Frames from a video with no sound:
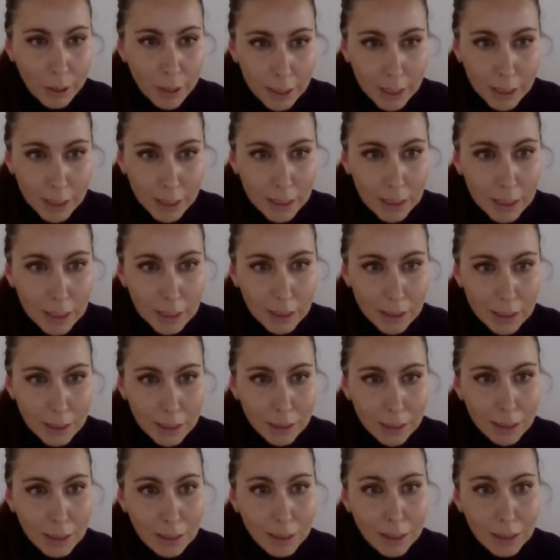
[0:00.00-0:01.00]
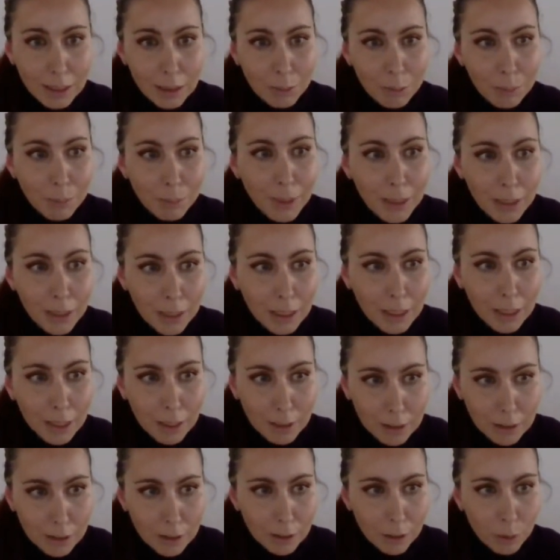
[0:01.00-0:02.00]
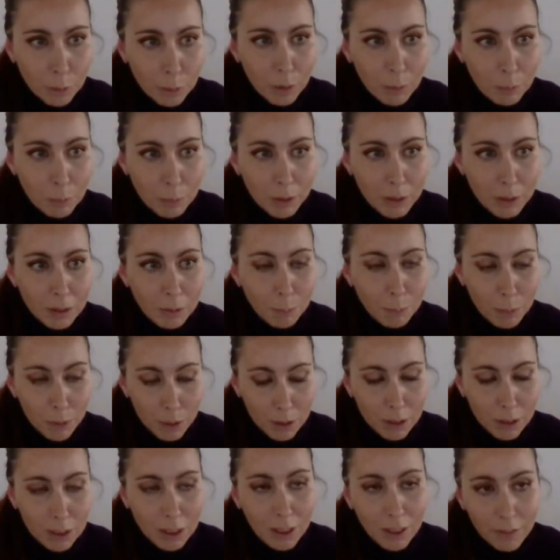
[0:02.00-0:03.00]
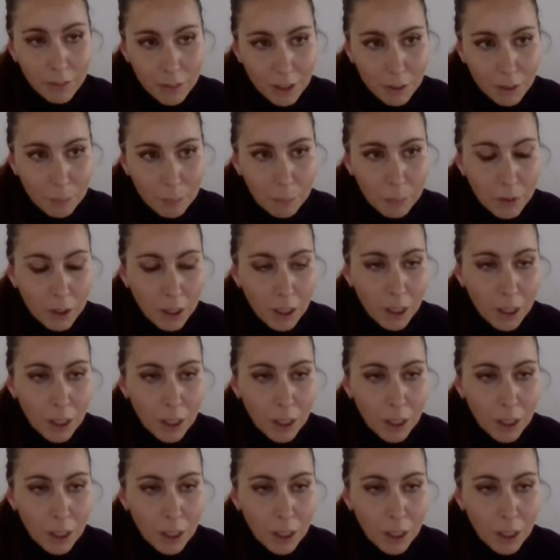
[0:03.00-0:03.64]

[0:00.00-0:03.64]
Iraqis and indeed many others will perceive them.